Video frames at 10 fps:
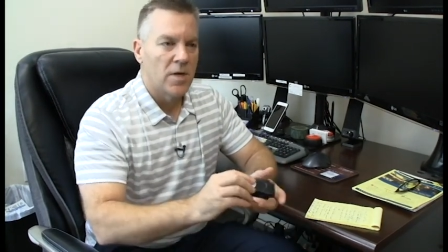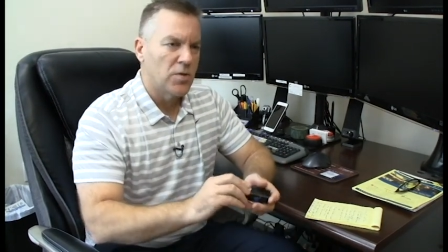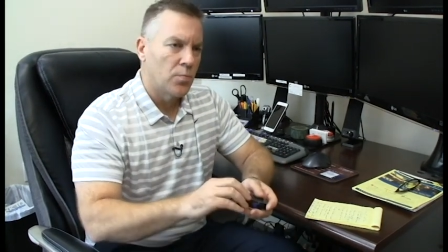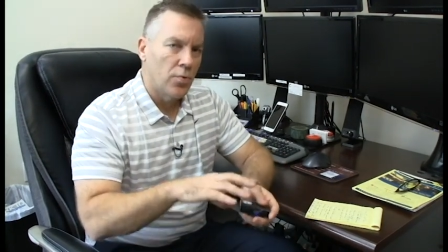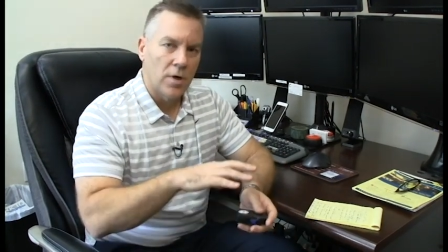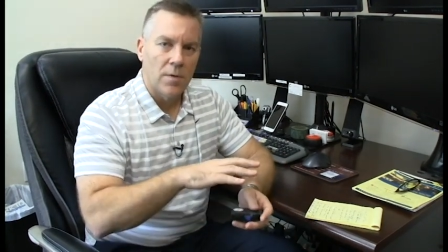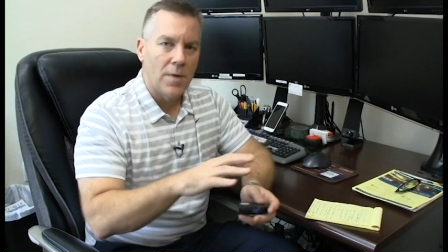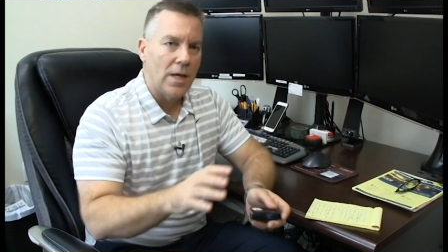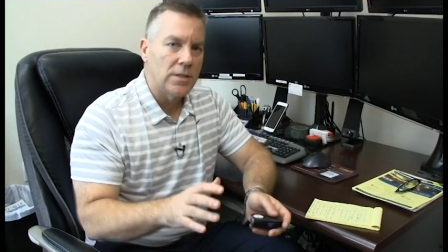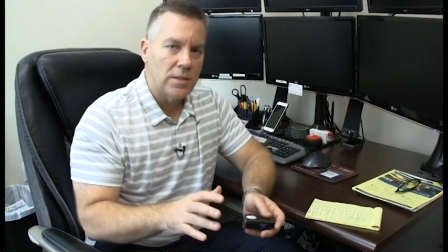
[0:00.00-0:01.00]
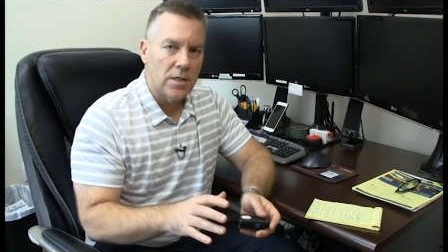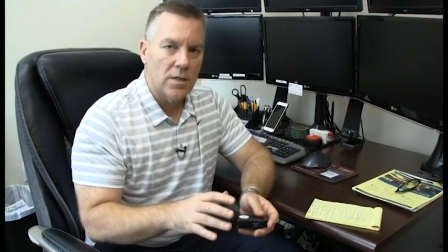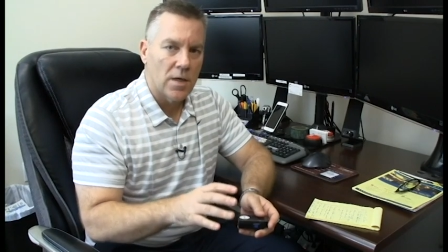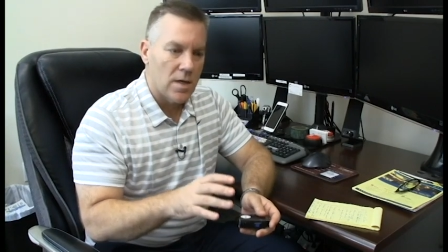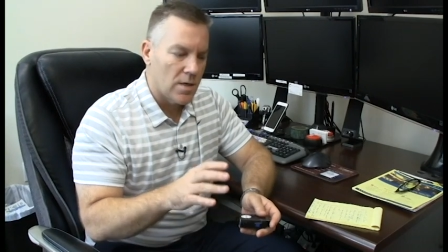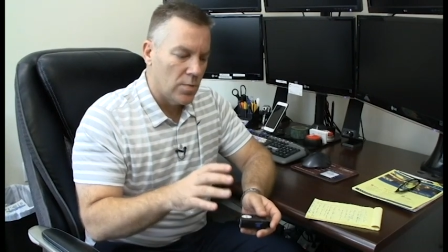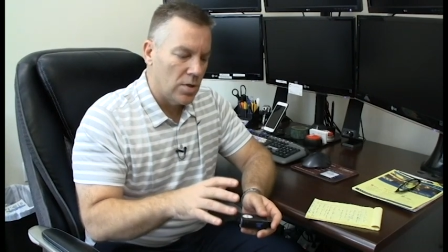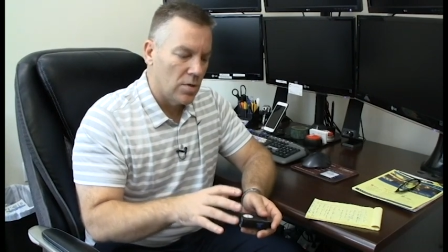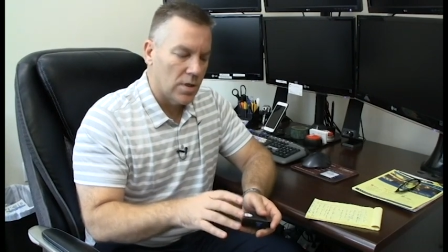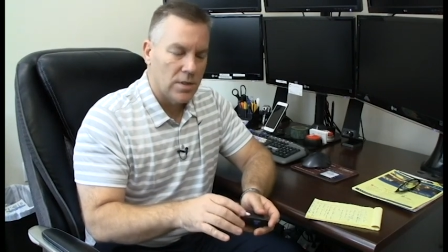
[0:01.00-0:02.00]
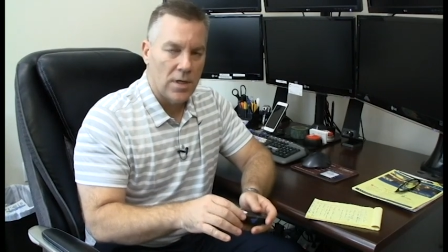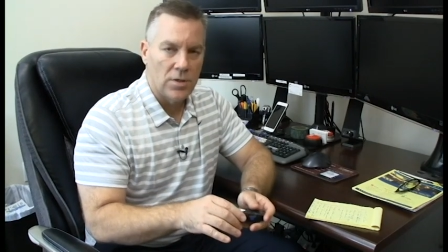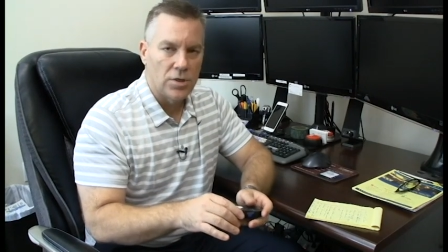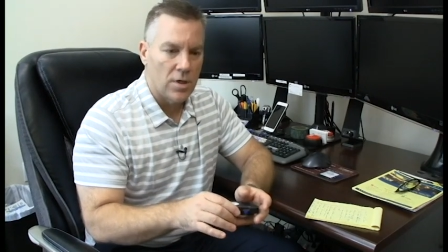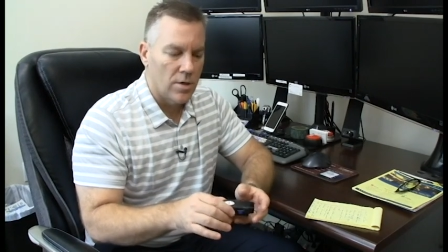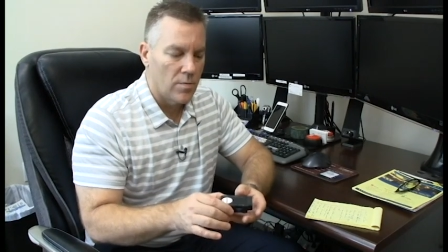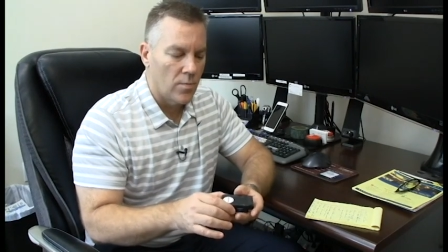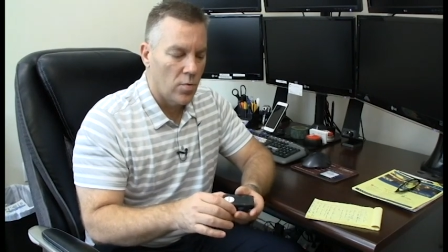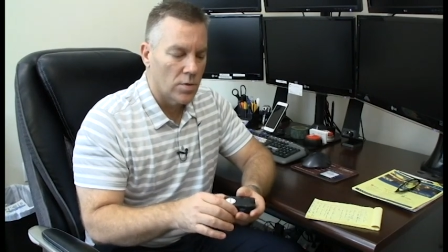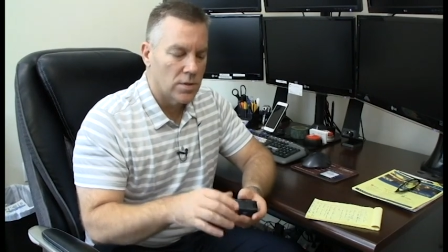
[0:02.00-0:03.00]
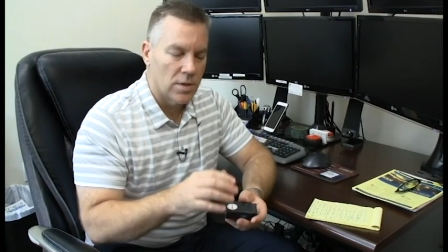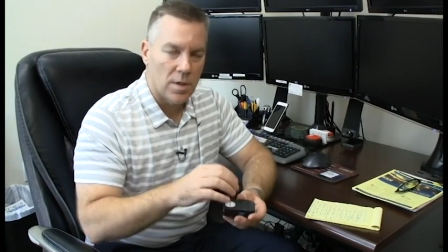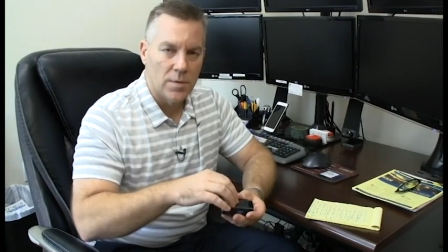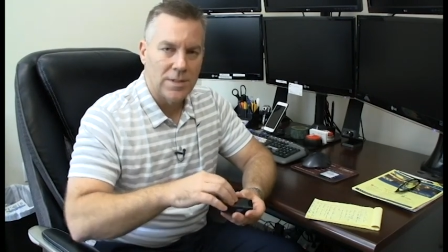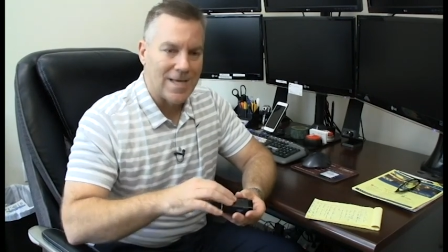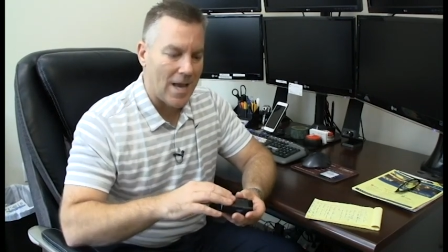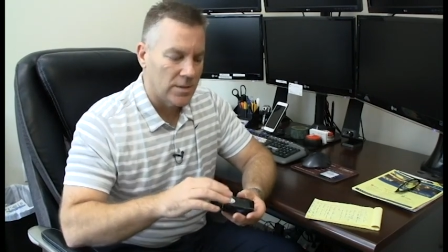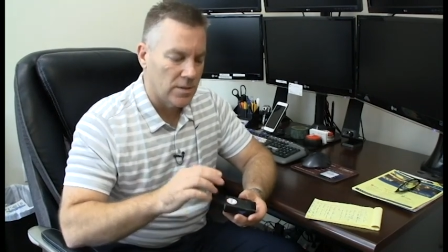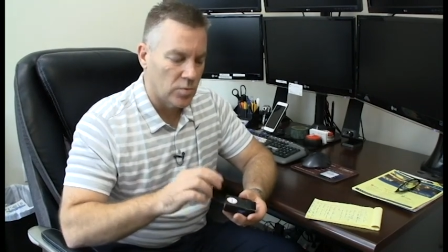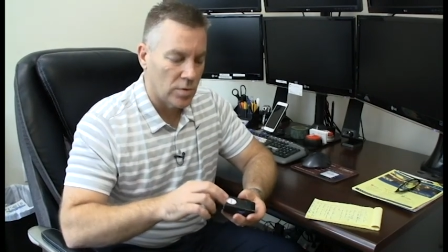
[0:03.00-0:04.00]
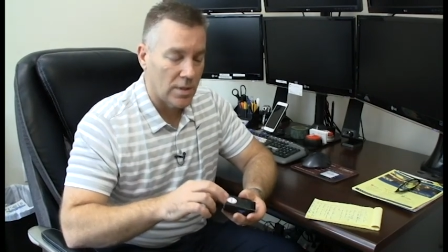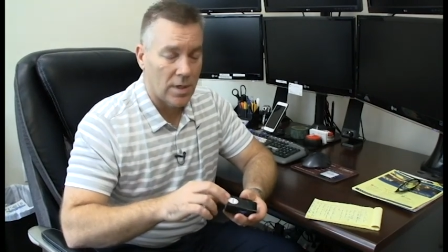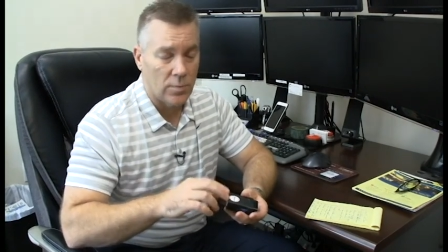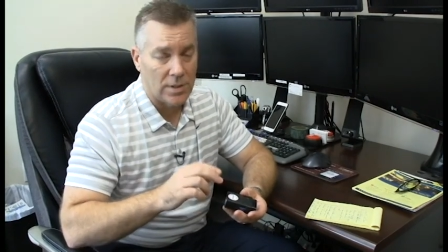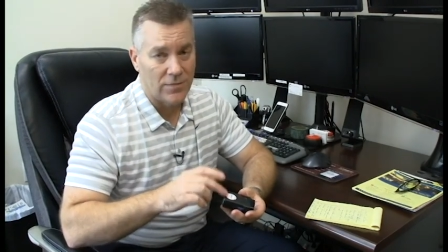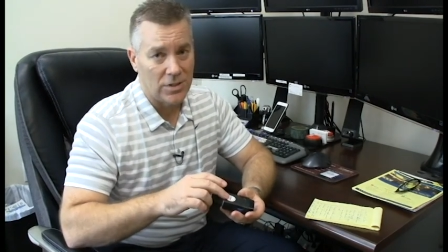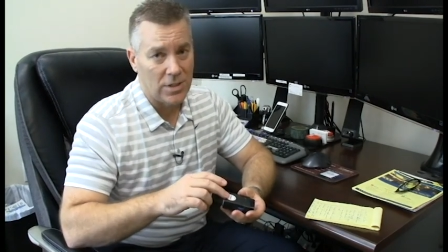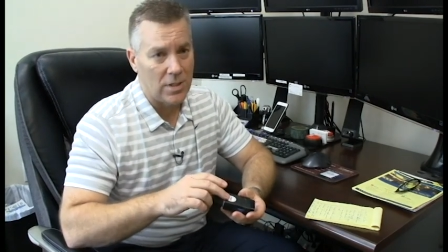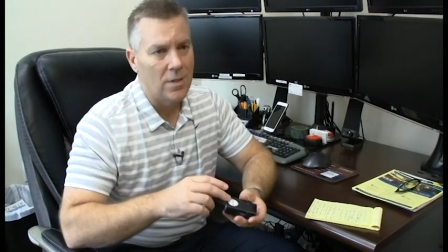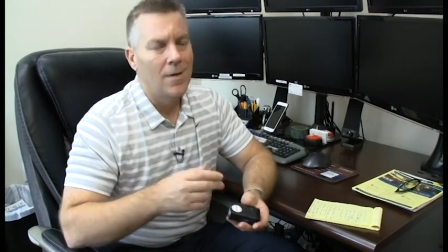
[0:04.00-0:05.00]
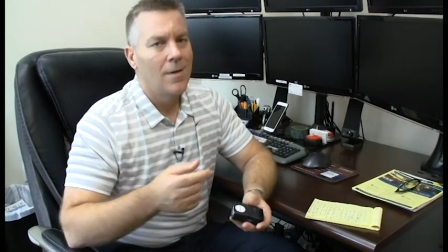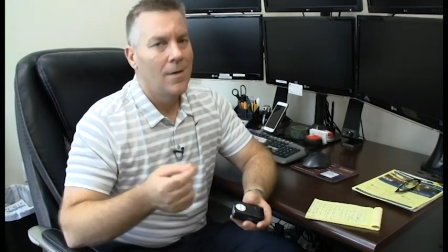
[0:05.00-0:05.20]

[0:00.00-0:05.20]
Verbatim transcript: It's pretty amazing uh, when you look at the engineering reports on a couple of these accidents which, I, which I've seen